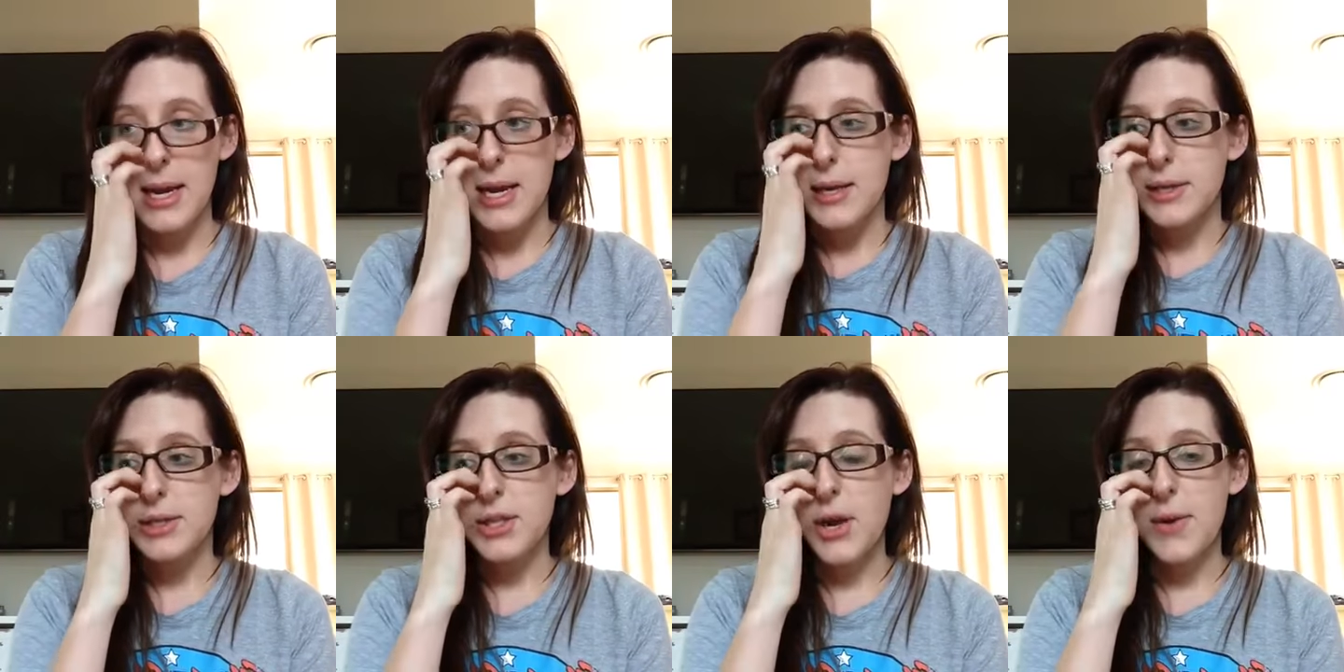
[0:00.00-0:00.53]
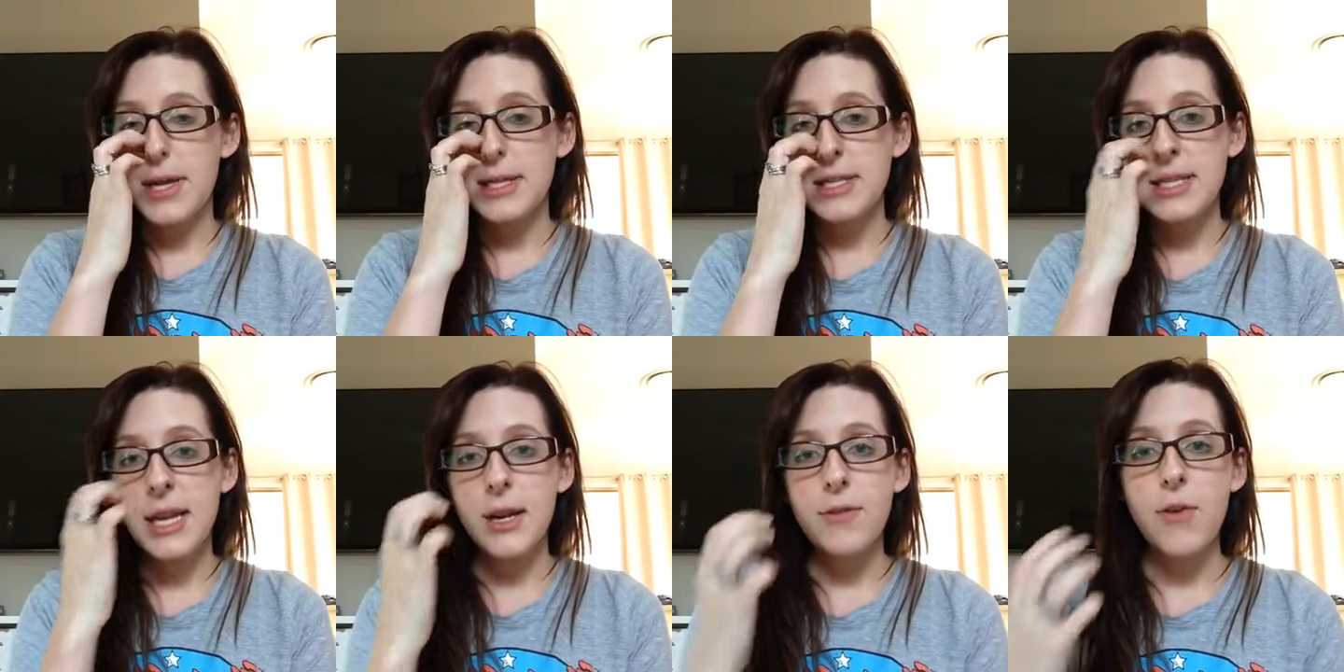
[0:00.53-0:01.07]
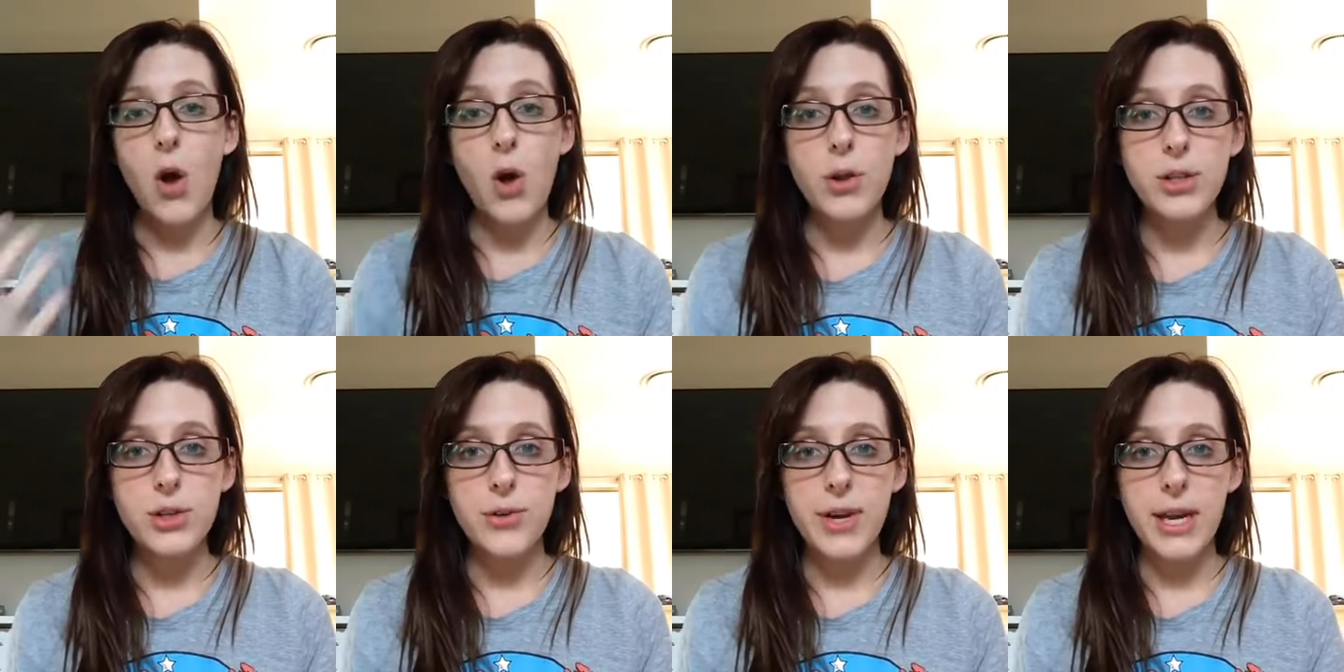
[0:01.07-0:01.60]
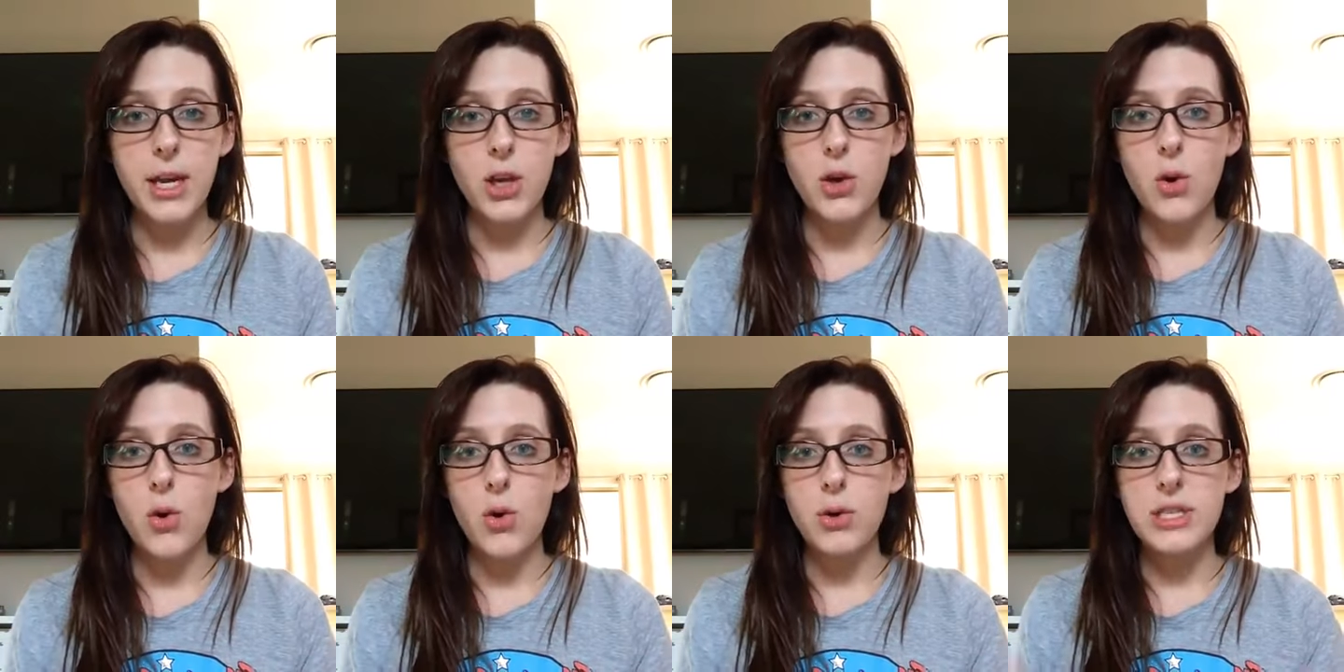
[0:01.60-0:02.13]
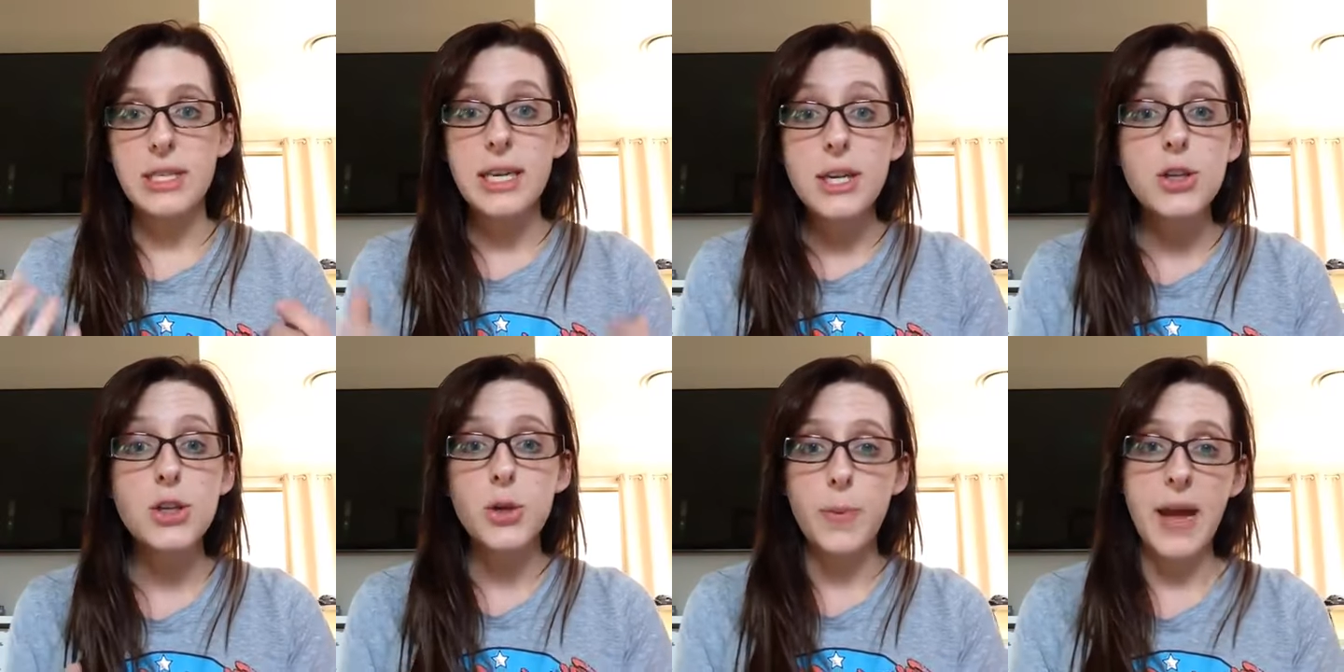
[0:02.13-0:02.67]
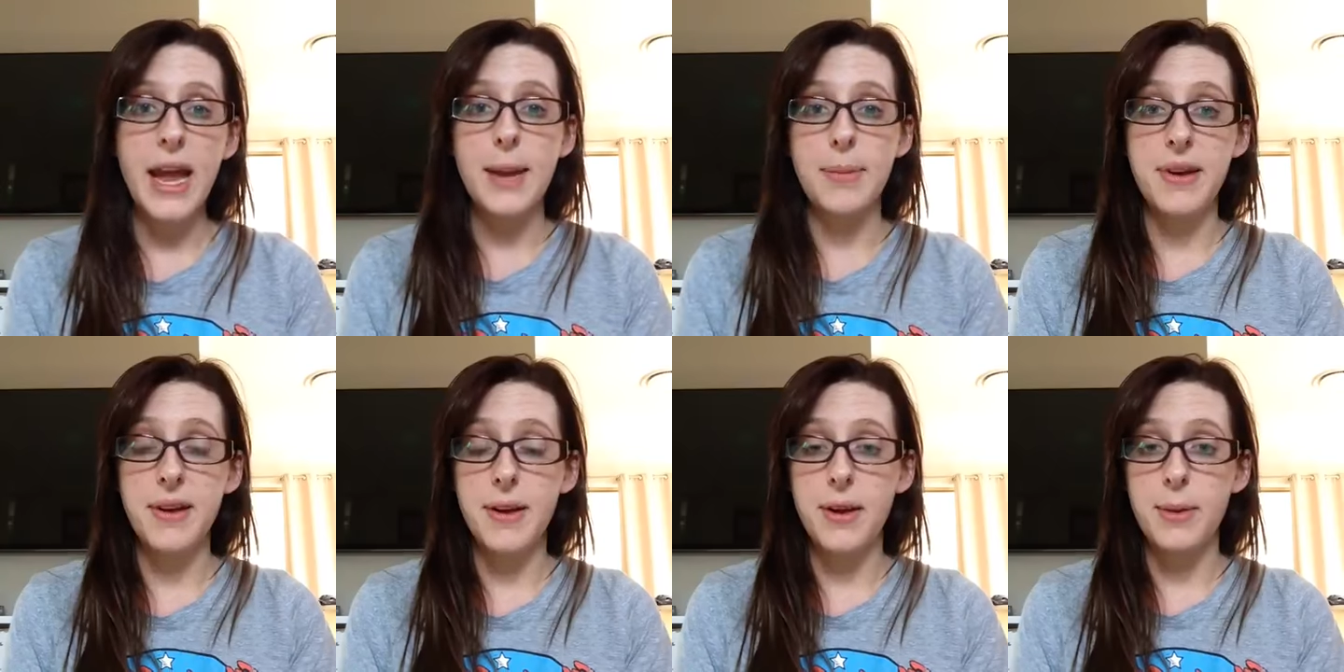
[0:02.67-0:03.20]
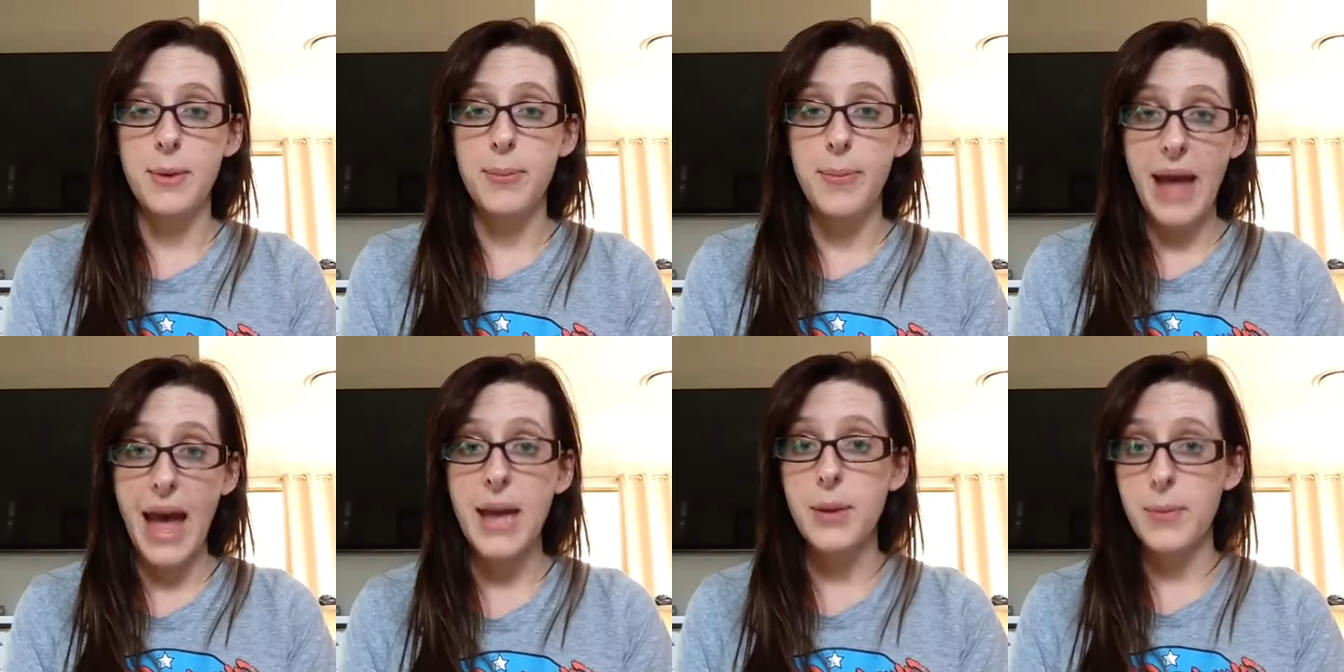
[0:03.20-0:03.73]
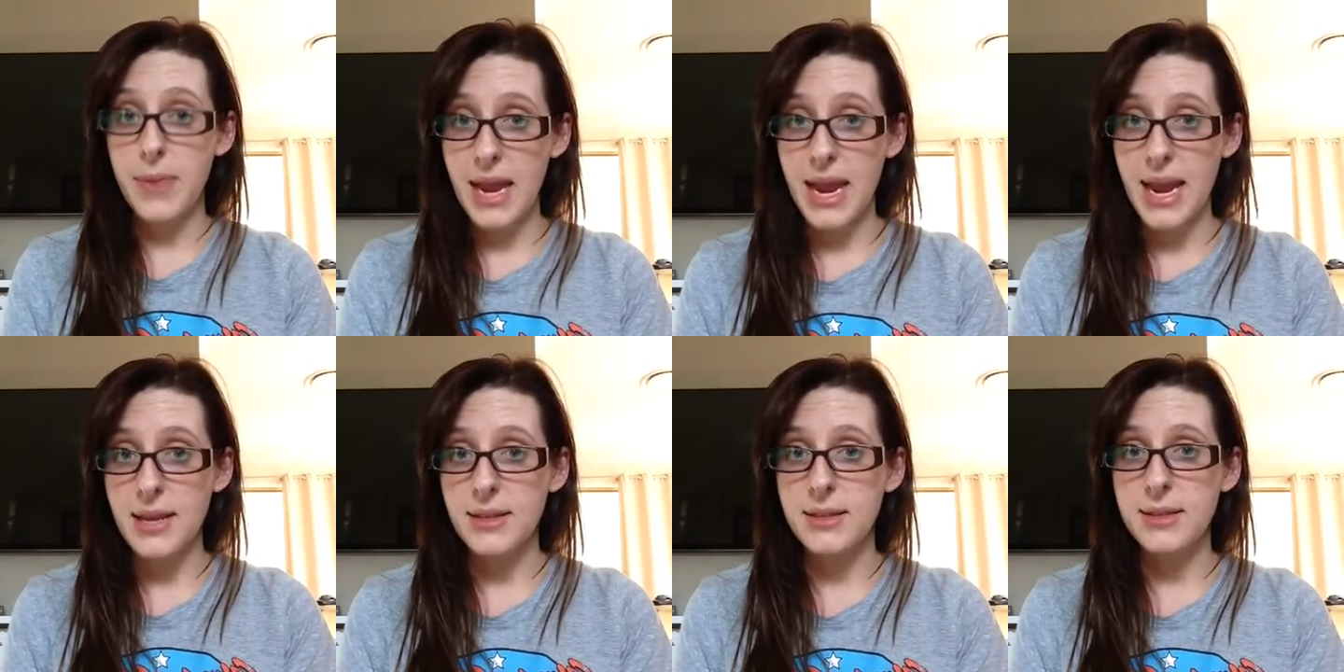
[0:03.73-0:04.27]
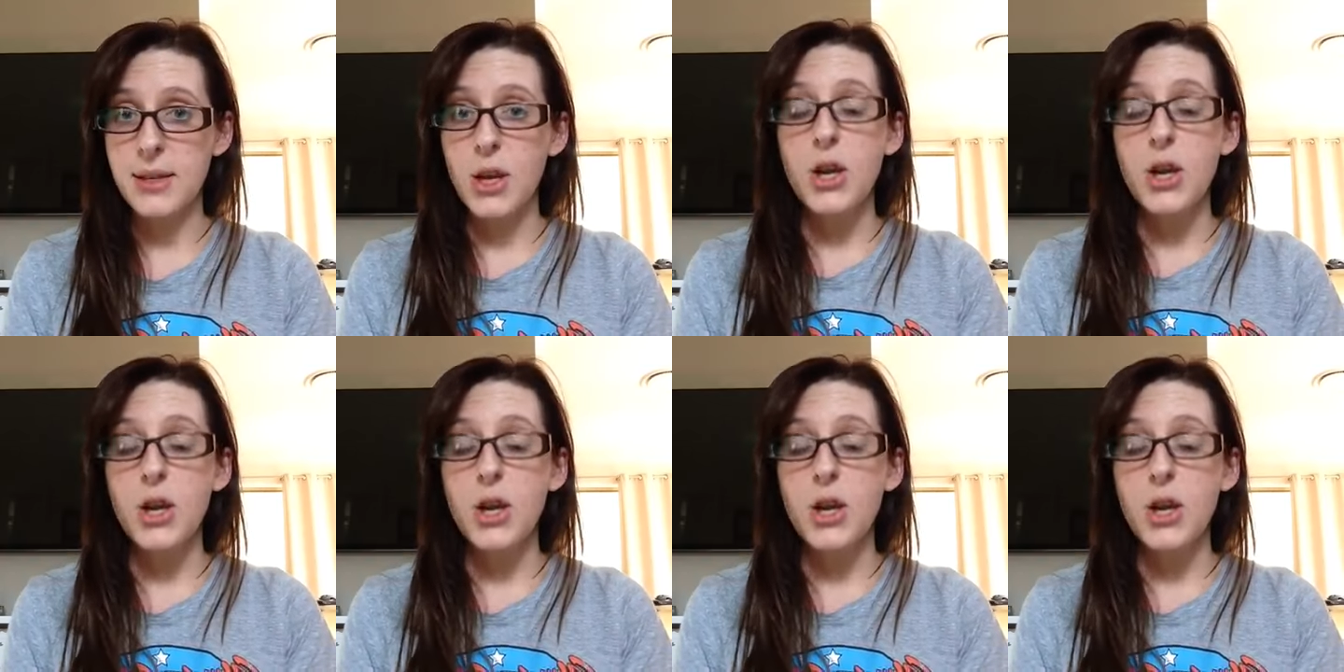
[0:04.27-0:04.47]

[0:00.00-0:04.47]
So instead of altering your tissue paper pattern piece,